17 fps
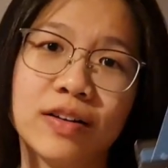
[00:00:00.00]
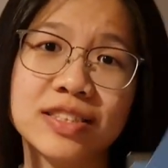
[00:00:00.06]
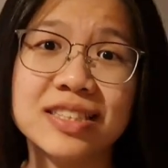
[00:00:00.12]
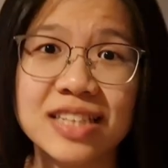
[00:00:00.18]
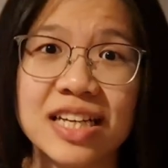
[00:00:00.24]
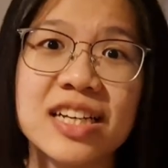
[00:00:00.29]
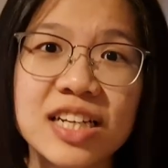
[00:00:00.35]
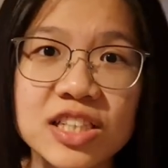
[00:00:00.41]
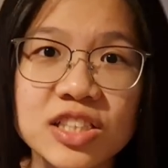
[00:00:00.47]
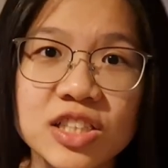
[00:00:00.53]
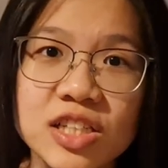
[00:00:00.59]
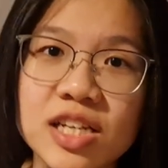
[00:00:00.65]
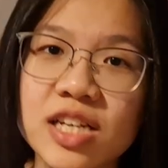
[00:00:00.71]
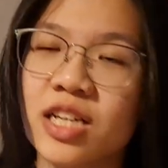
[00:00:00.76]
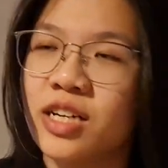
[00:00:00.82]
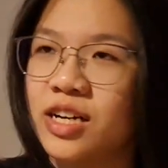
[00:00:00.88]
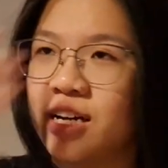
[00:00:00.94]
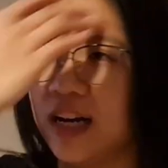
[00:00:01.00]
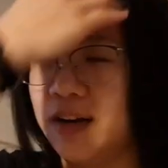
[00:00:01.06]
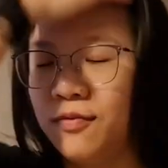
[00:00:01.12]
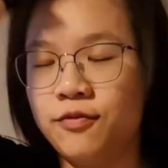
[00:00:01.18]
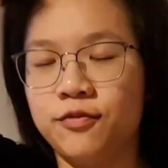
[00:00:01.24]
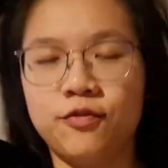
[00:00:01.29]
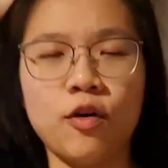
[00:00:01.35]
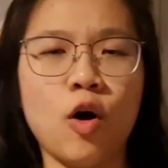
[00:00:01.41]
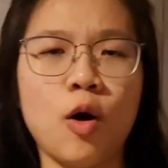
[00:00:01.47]
staycation here at
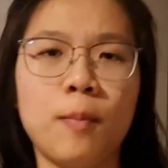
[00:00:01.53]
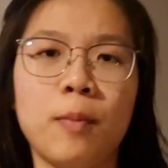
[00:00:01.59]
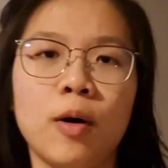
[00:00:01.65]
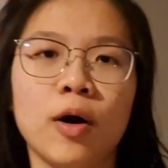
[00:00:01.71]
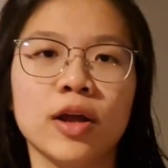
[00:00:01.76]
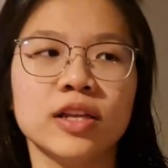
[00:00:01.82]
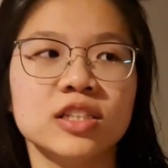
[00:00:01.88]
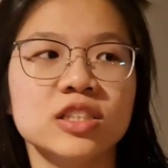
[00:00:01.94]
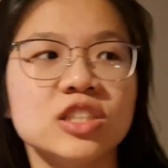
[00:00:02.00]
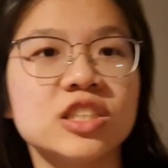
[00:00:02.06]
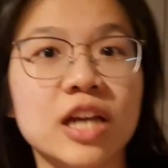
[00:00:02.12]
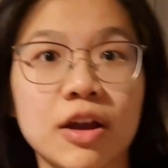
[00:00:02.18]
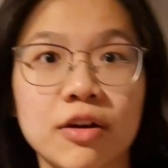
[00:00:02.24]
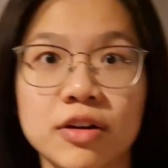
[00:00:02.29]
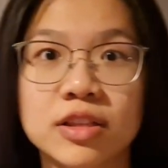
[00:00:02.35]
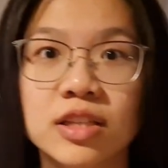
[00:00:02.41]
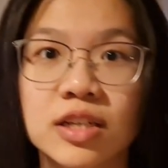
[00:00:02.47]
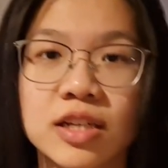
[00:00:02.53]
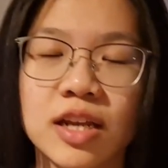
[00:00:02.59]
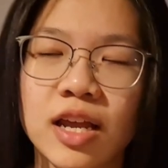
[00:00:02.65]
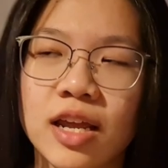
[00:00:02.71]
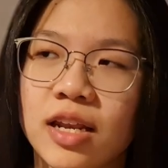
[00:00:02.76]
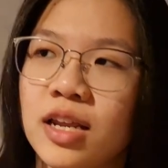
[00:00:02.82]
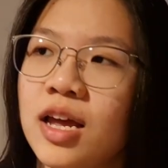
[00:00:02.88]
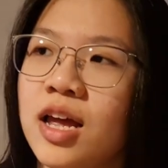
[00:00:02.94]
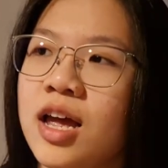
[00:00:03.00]
4 Points Sheraton,
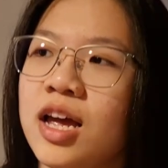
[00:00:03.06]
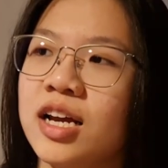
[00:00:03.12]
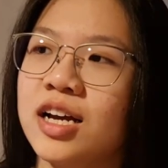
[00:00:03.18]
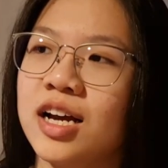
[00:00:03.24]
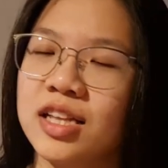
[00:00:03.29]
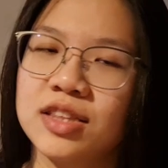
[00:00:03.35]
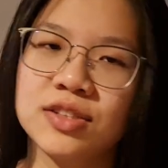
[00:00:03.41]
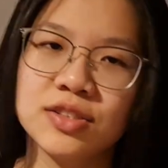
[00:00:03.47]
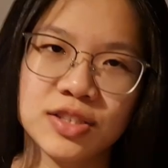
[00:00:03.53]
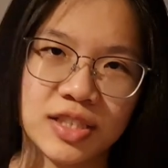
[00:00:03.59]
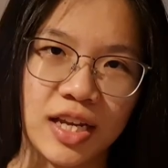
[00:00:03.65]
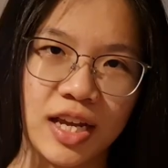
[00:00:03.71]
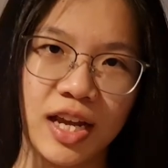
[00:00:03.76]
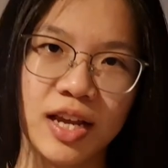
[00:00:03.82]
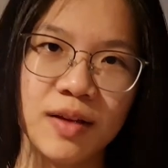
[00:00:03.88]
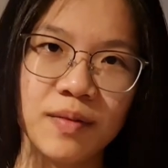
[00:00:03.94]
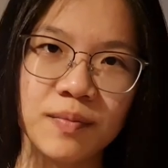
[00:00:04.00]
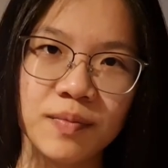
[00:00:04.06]
and got to say